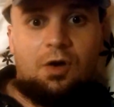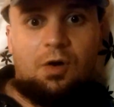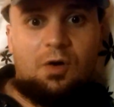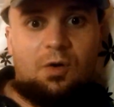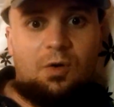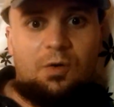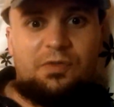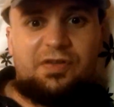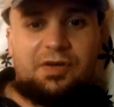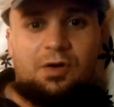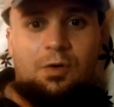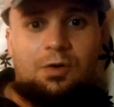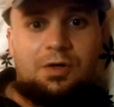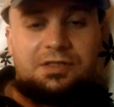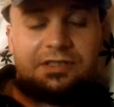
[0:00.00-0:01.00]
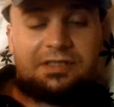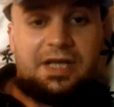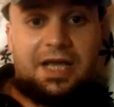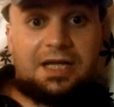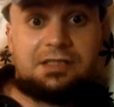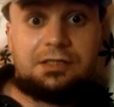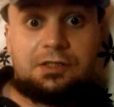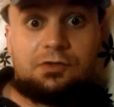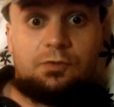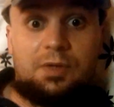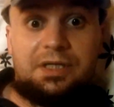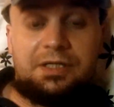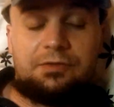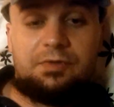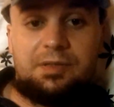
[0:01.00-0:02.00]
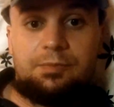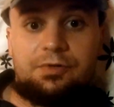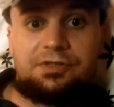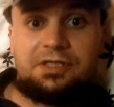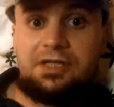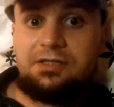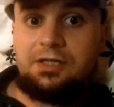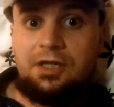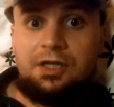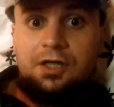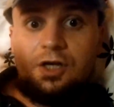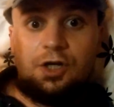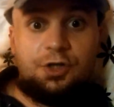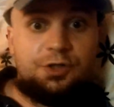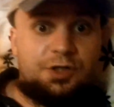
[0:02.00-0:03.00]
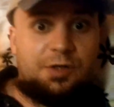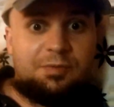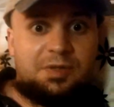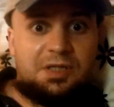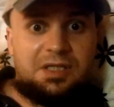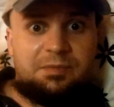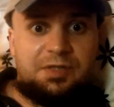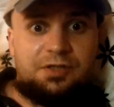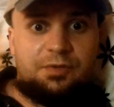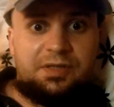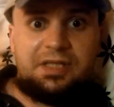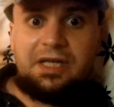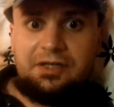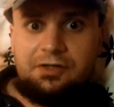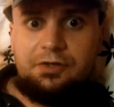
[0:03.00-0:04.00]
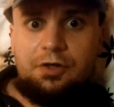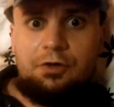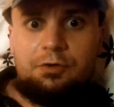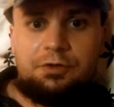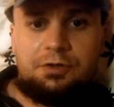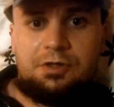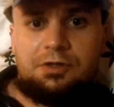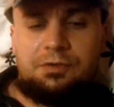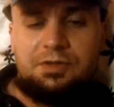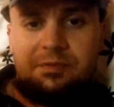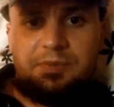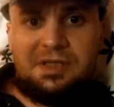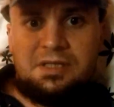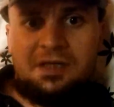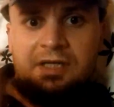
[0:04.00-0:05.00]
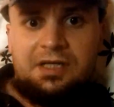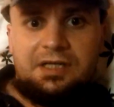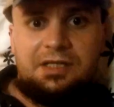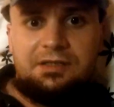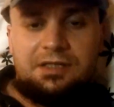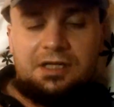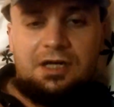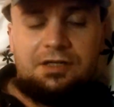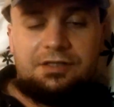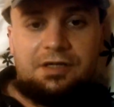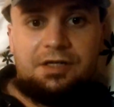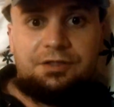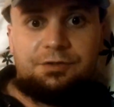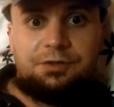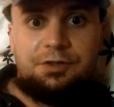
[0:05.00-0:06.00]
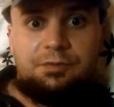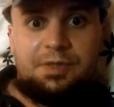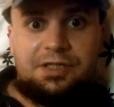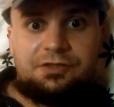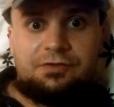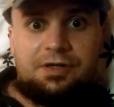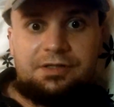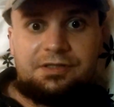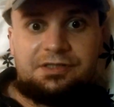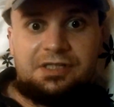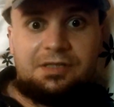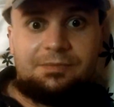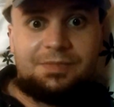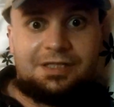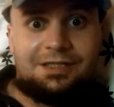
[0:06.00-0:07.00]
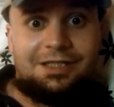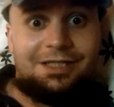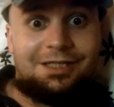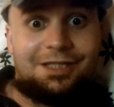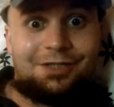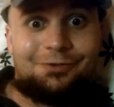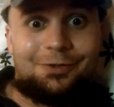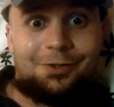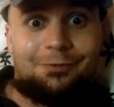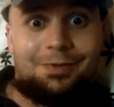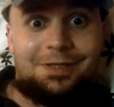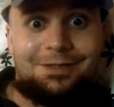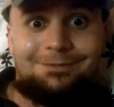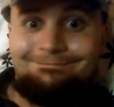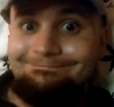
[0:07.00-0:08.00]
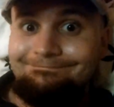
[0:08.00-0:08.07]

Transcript: All the costs taxed at 23%? Are you going to really be doing that? No, you're going to be in the continental U.S. trying to set up the clean electric grid.